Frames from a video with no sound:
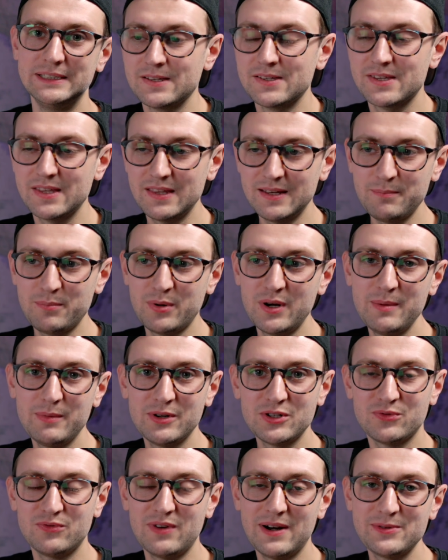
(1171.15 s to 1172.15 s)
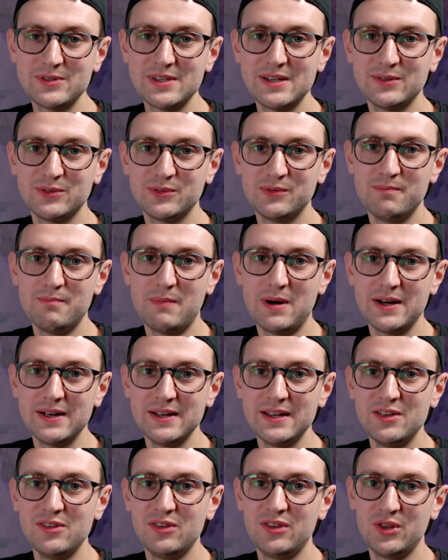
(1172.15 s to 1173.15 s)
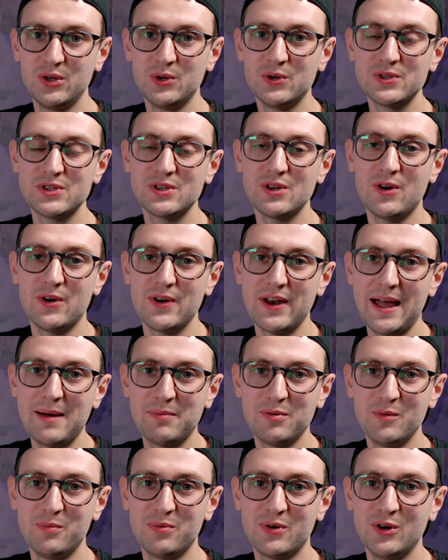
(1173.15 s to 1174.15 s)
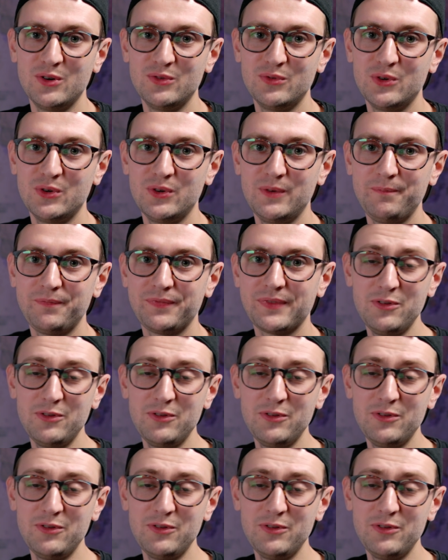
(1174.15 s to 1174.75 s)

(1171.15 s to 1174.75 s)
So that pretty much rounds out my thoughts on Apple ProRAW.